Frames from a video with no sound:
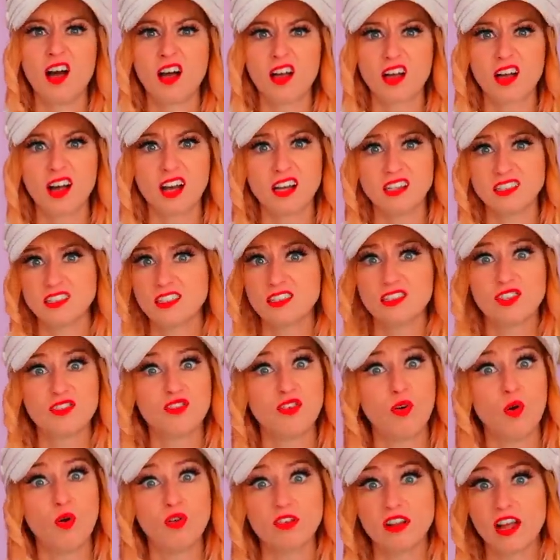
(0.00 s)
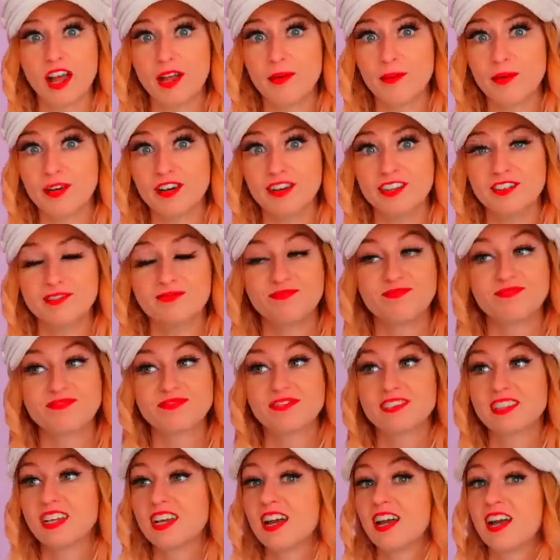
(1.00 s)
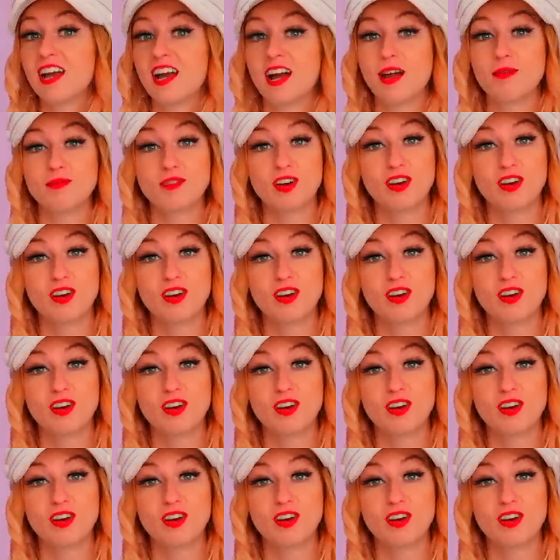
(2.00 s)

Guys, it's a Fortnite one. I'm